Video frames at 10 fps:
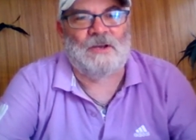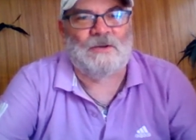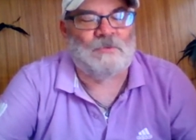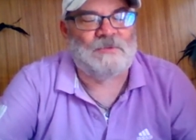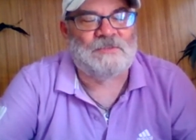
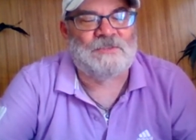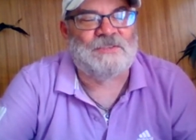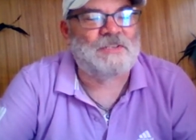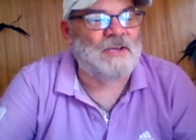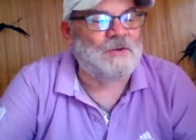Uh,
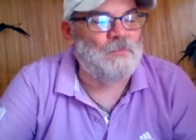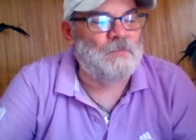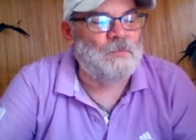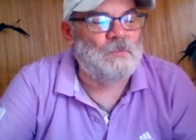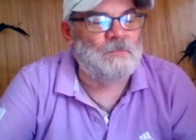just uh,
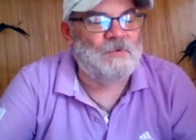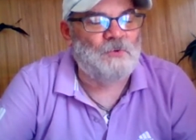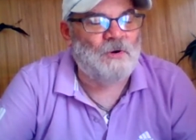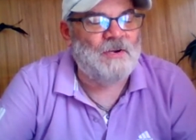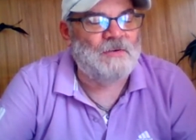
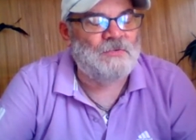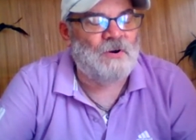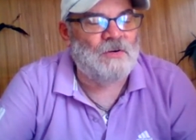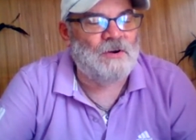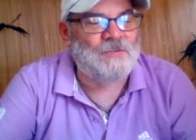before I
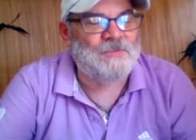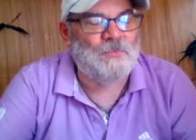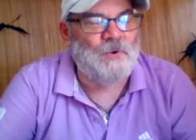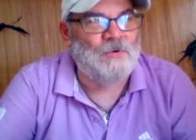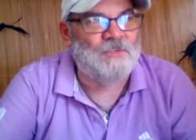draw cards
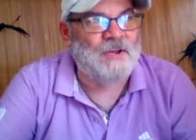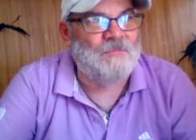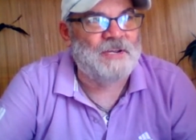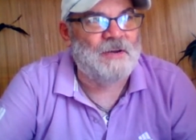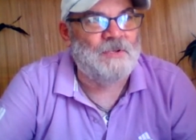one more
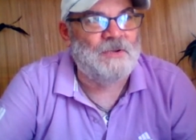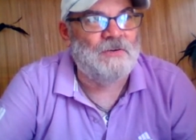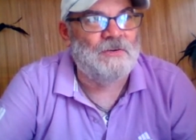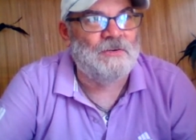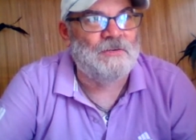time, tell me
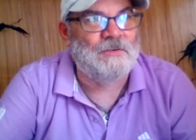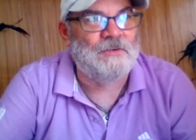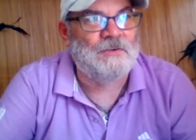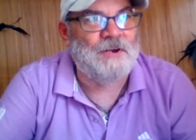her